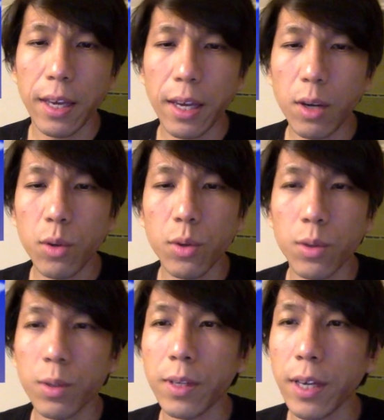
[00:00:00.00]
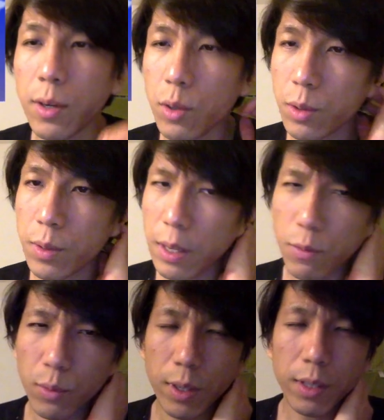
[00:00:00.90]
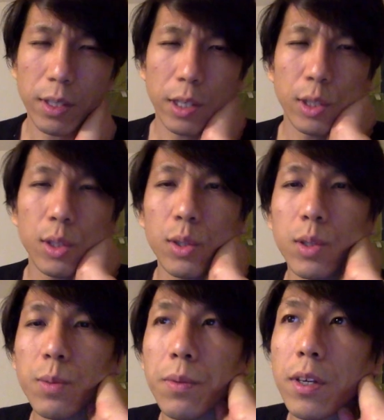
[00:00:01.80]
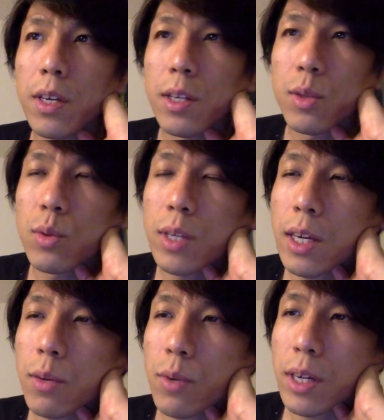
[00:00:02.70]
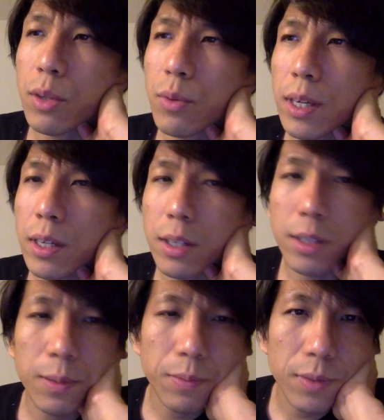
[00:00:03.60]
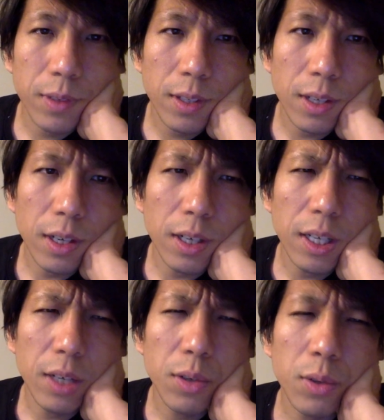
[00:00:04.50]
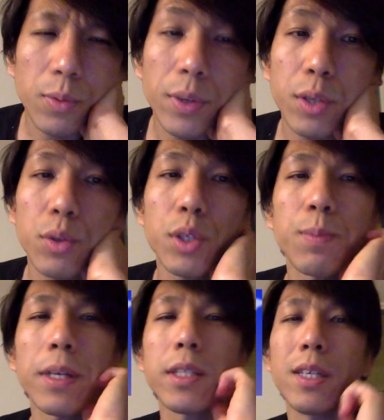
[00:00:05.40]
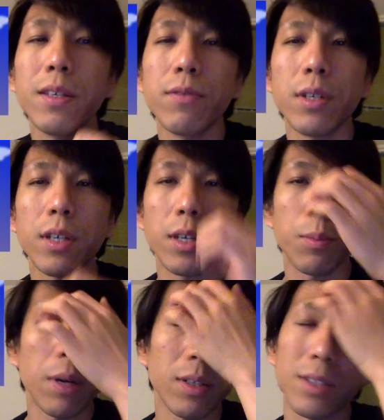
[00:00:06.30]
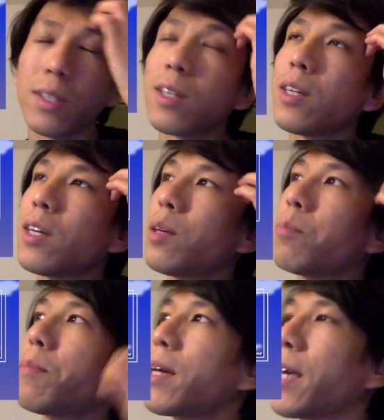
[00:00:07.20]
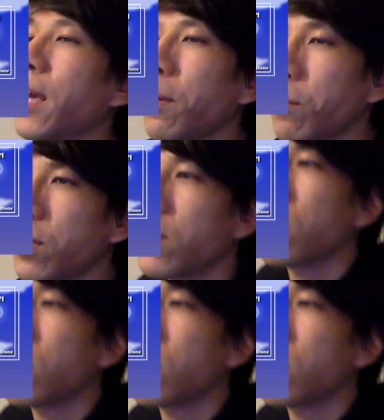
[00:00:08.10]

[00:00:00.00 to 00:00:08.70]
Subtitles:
Hello everyone. So today we are doing a little retrospective about my game,